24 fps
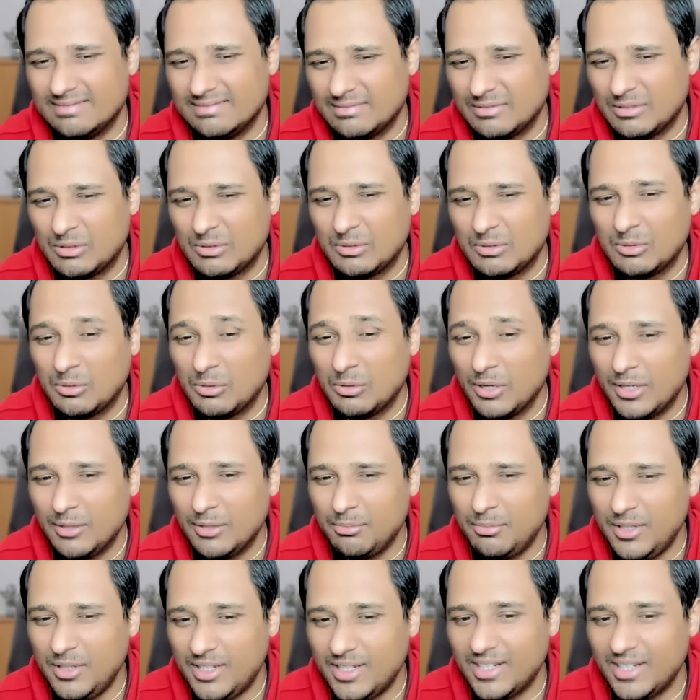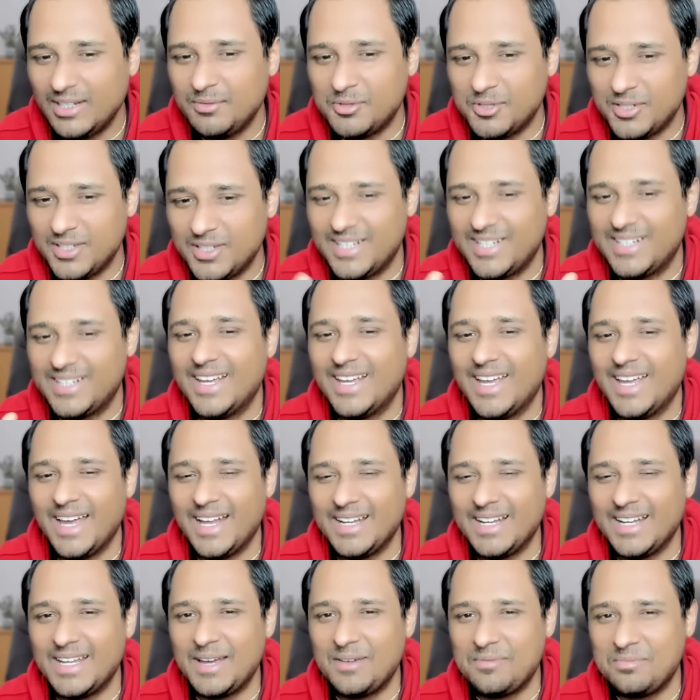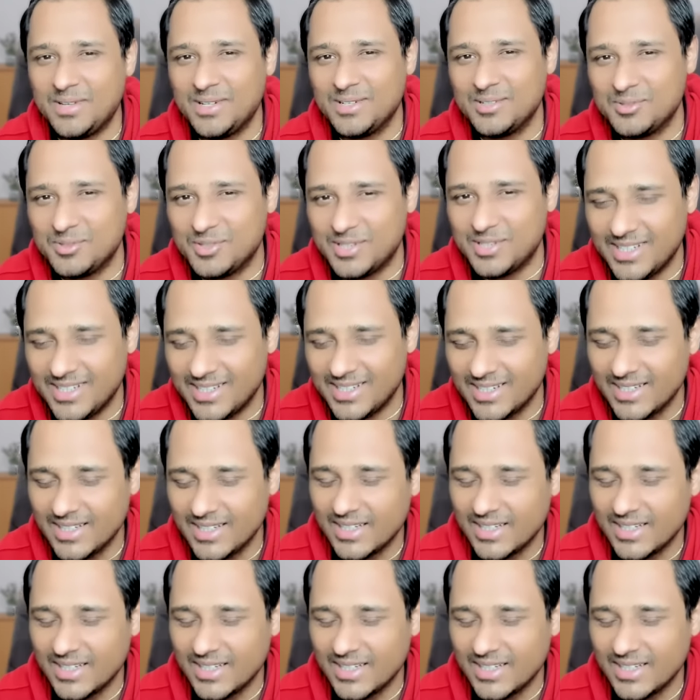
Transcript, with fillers: go and meet anybody. can happen. Okay.